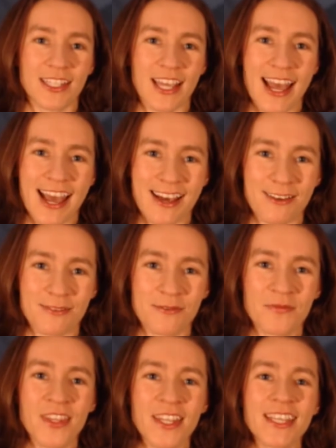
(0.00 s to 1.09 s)
to have.
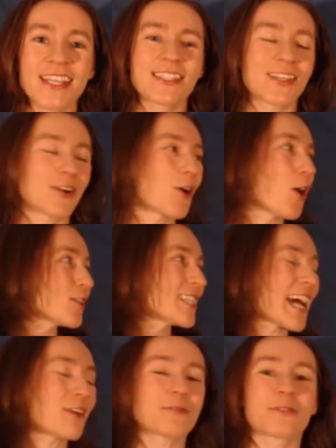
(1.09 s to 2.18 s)
So hold
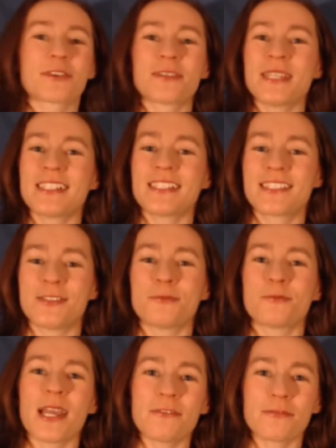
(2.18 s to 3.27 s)
out for means to
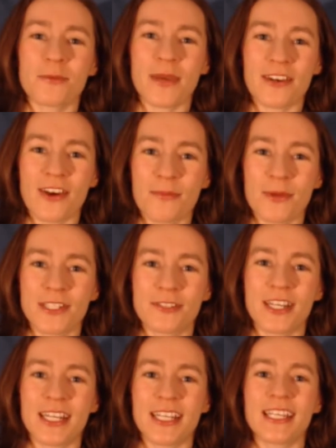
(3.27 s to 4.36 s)
wait for a better
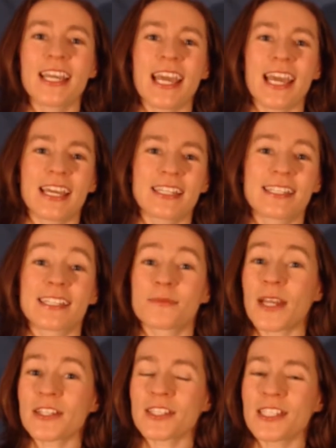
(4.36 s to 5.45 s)
opportunity, and it's
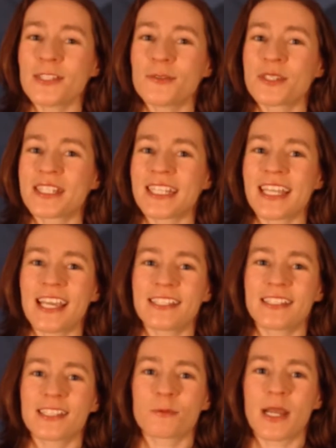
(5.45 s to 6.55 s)
especially used in
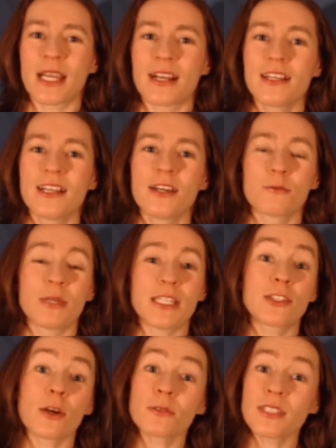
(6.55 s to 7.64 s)
cases where we
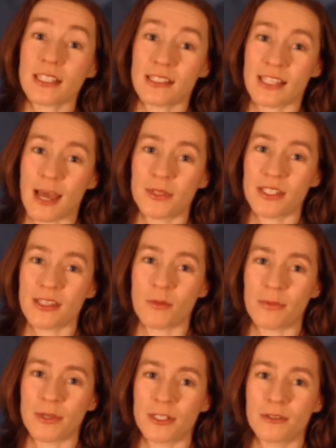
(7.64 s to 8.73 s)
don't accept some
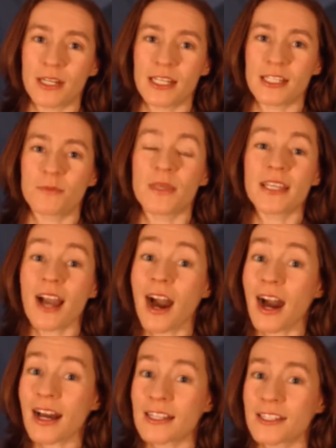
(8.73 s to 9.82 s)
opportunities
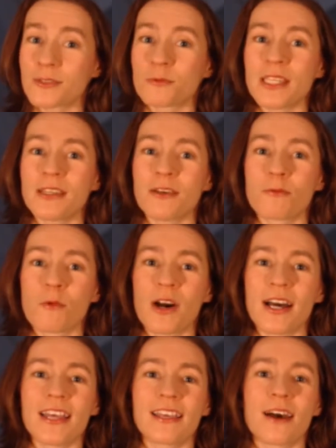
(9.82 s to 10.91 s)
because we
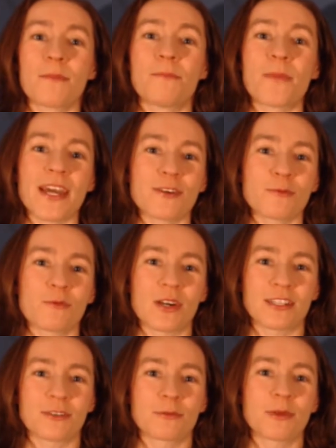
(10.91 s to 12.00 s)
want a better
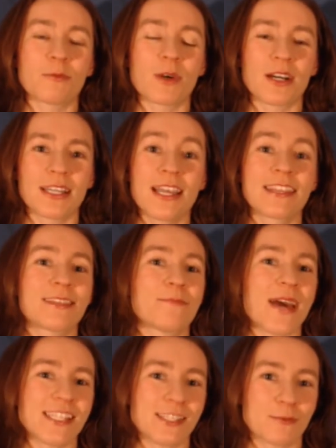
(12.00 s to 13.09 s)
one or we want the
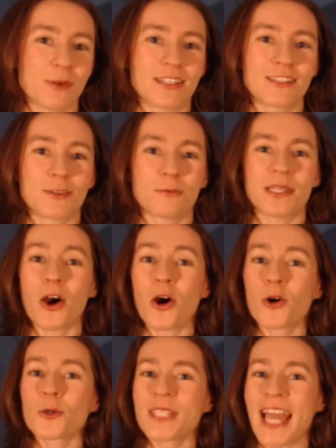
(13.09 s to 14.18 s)
best one. So we
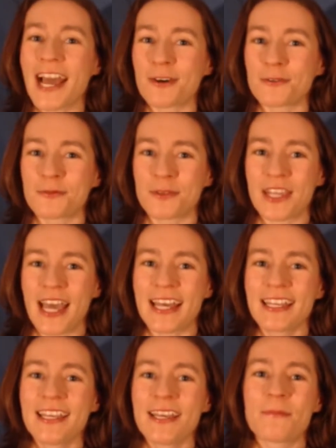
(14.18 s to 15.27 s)
hold out for that
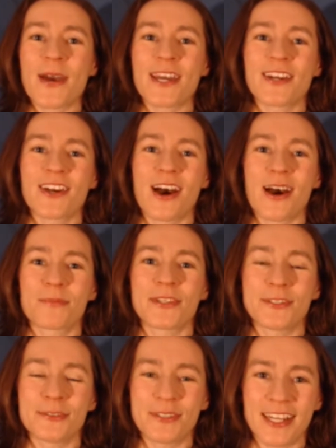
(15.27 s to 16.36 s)
better
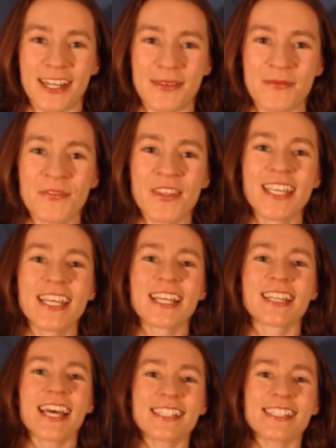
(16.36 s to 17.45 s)
opportunity.
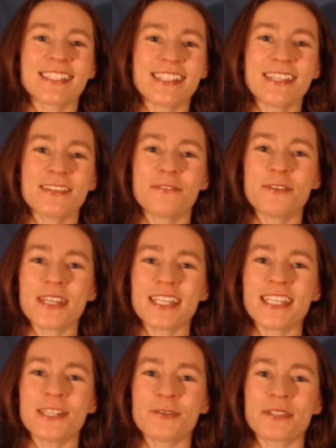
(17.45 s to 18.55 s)
Let's see if you can
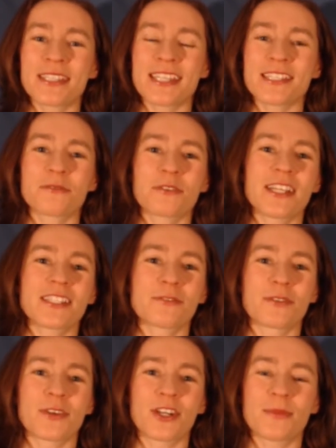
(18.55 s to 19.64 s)
use this phrasal
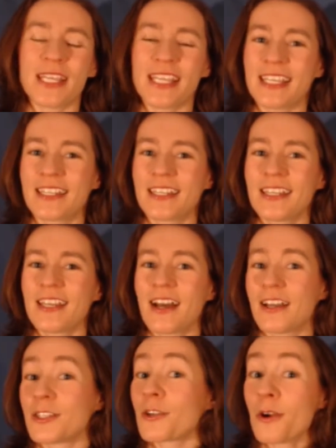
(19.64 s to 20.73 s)
verb in
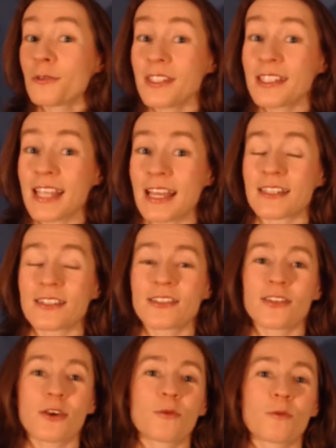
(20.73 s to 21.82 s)
your own sentence.
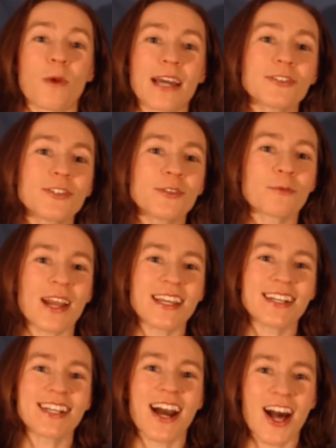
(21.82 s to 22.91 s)
So why don't you write
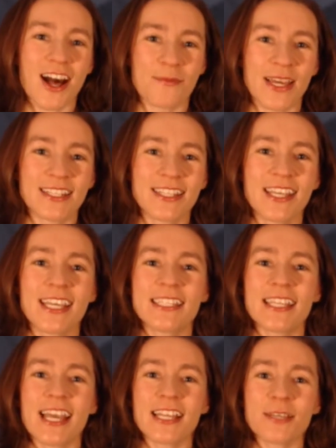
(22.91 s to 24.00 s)
a comment
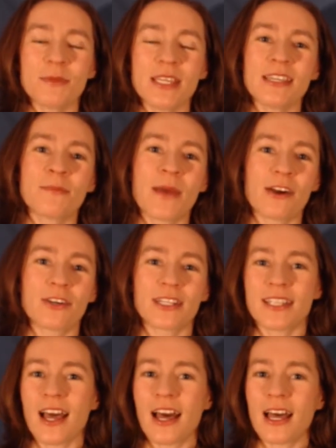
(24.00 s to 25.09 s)
telling me about
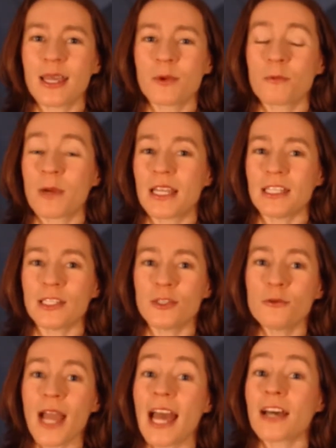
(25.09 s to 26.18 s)
a time when
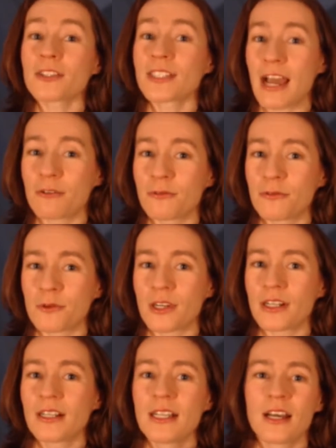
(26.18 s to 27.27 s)
you held out
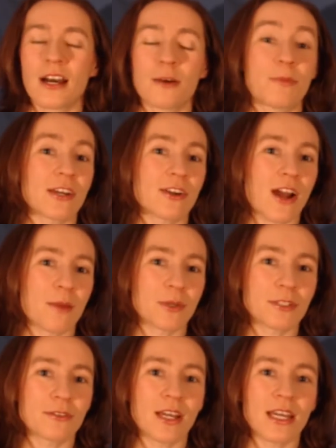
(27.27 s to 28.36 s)
for a better
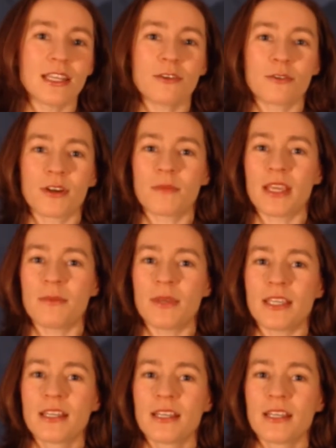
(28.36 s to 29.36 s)
opportunity, or maybe